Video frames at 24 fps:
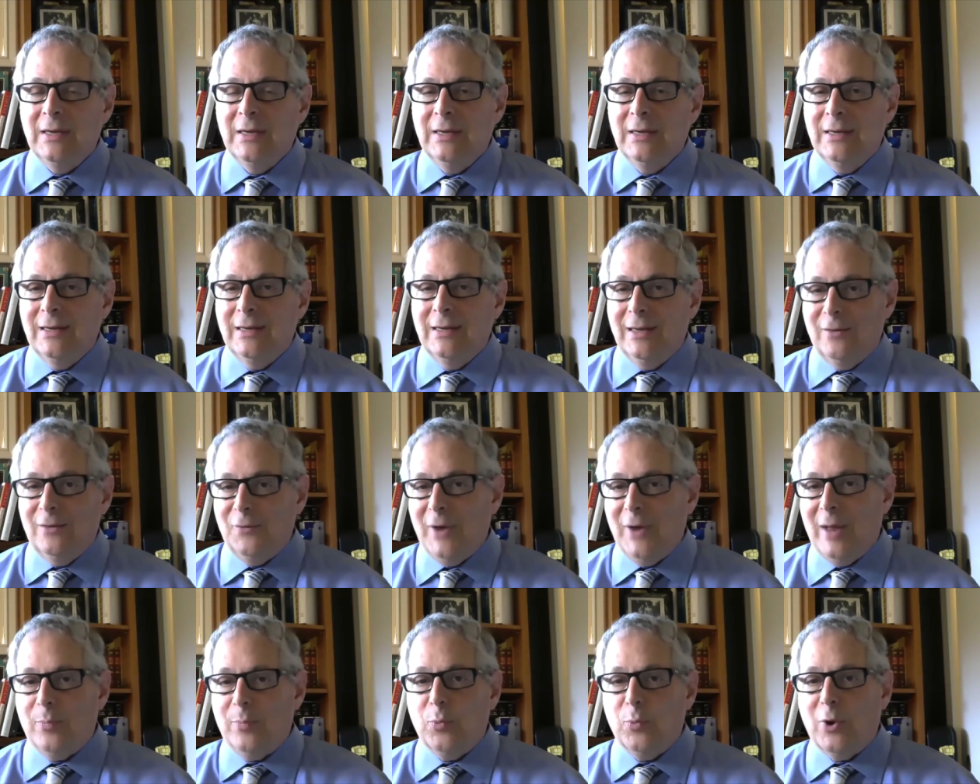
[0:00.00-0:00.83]
if
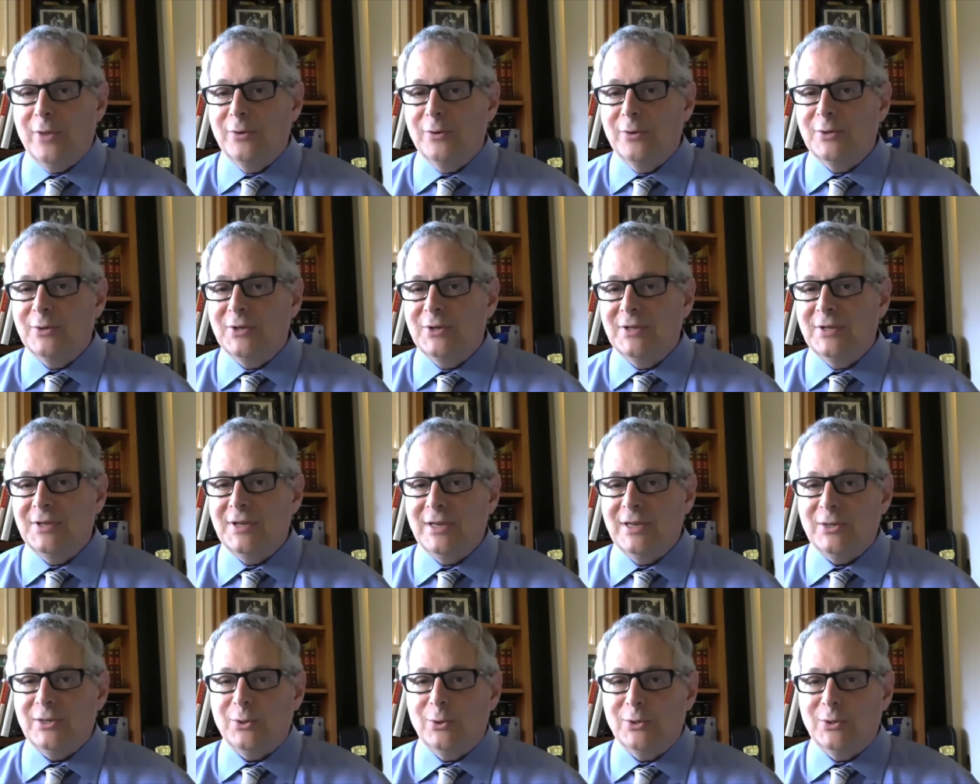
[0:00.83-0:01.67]
not brothers and
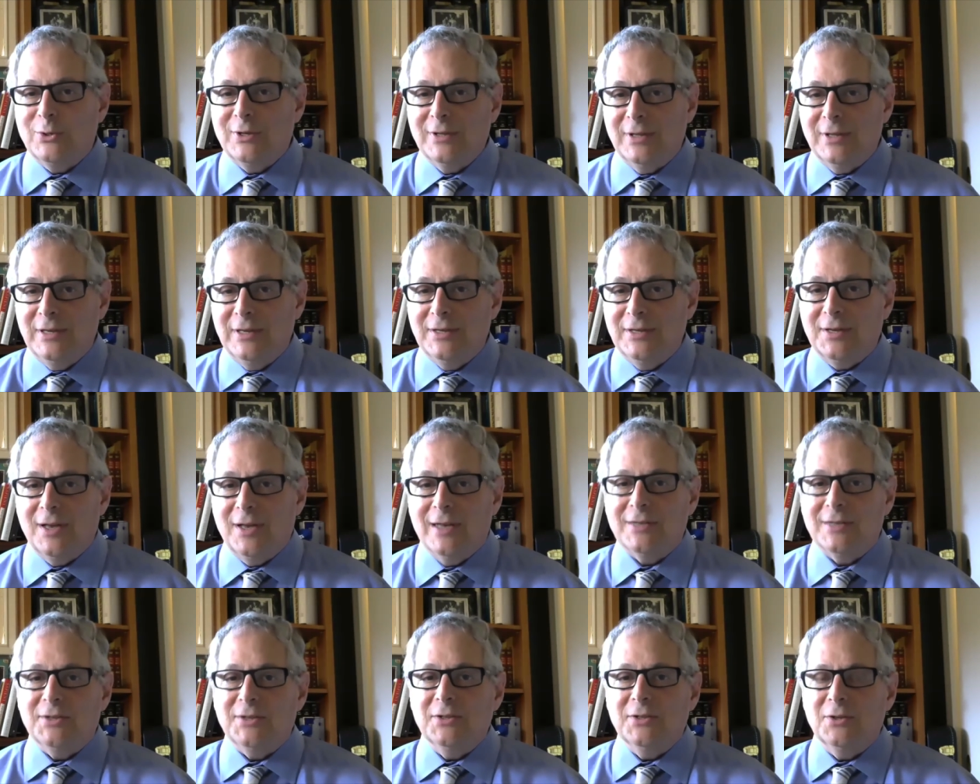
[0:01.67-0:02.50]
sisters, at least
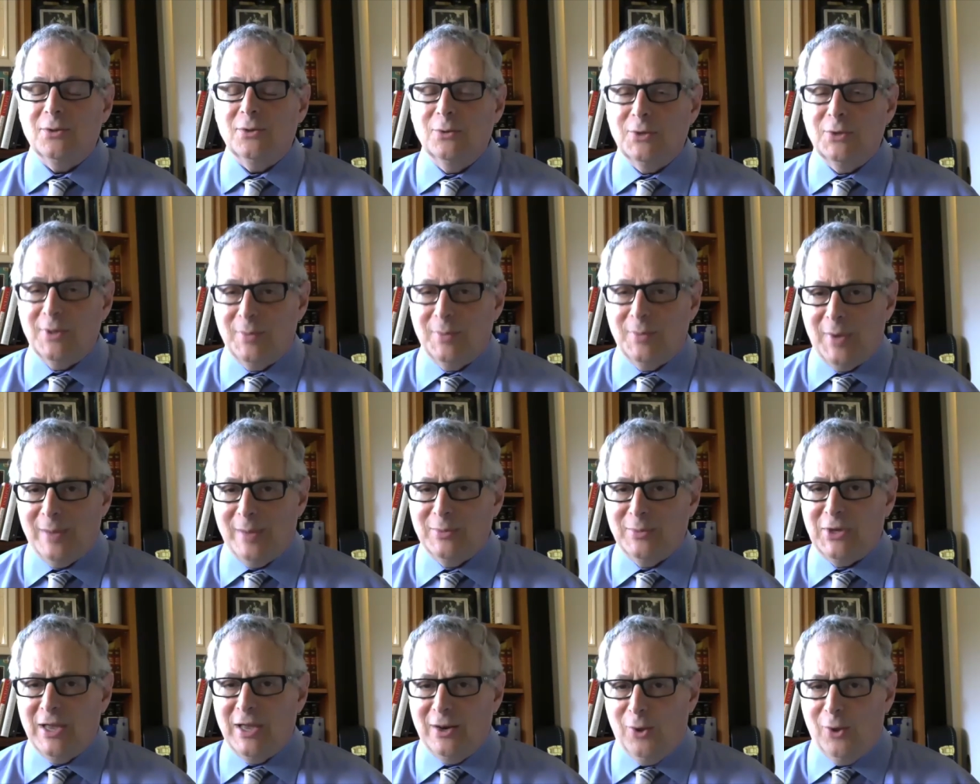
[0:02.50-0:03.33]
cousins, who sometimes
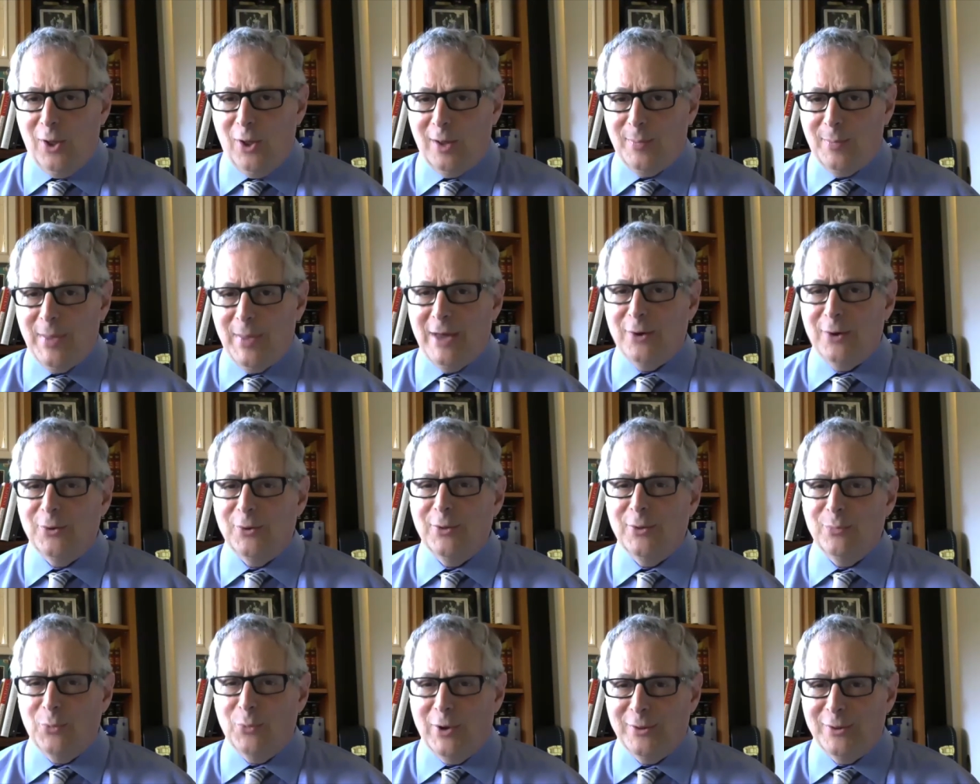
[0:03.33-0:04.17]
get along better
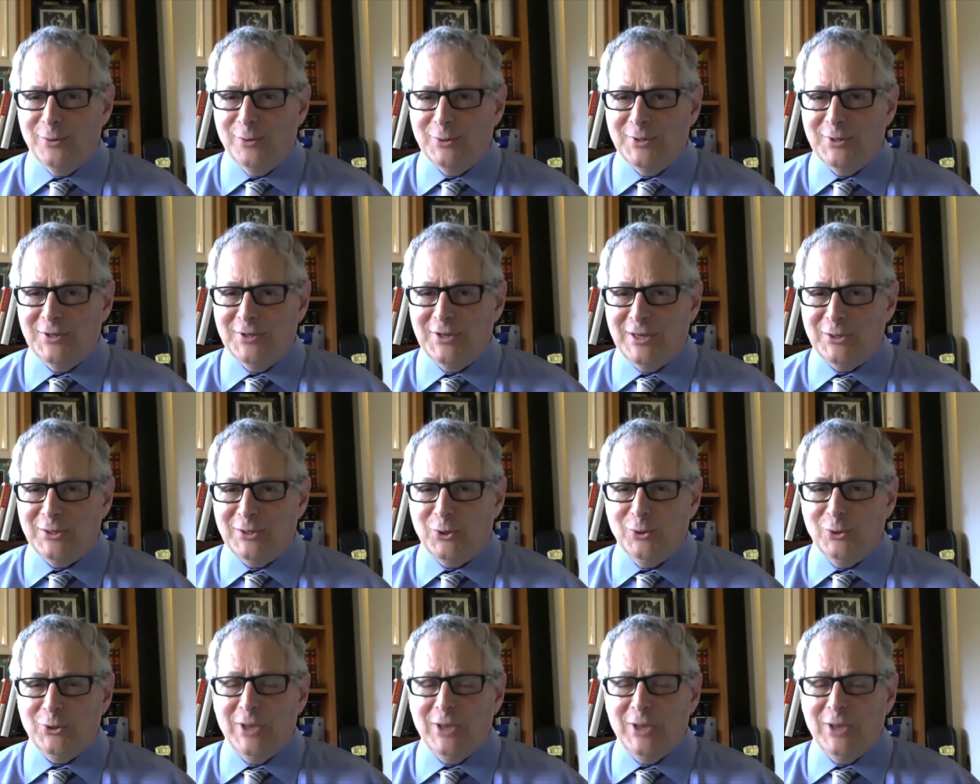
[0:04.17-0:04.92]
than brothers and sisters.